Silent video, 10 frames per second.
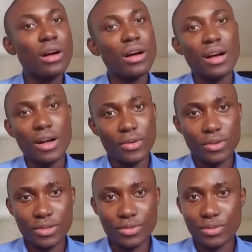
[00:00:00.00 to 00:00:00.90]
are
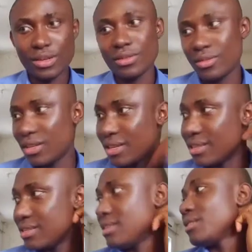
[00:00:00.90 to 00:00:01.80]
gonna do that. Gonna
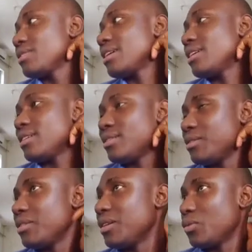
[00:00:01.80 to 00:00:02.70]
kiss that guy,
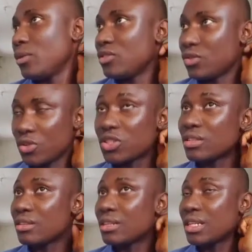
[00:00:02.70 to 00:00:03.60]
with such
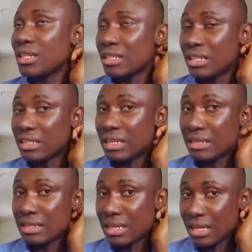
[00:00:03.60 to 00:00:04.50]
a
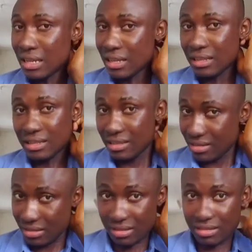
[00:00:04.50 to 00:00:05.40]

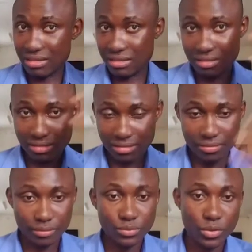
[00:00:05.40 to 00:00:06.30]
dental,
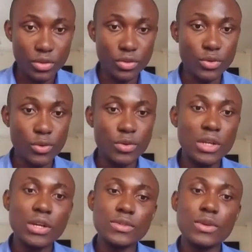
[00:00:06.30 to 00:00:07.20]
you know.
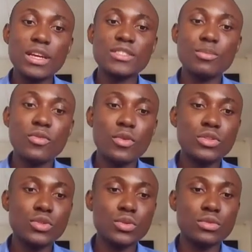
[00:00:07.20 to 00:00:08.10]
So let's move on
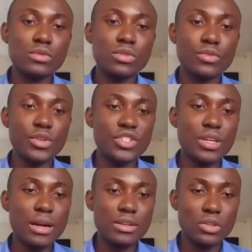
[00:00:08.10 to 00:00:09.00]
to
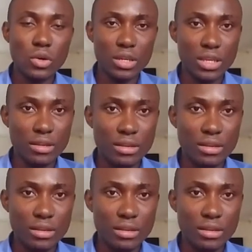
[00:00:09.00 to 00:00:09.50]
Rachel and Doggy.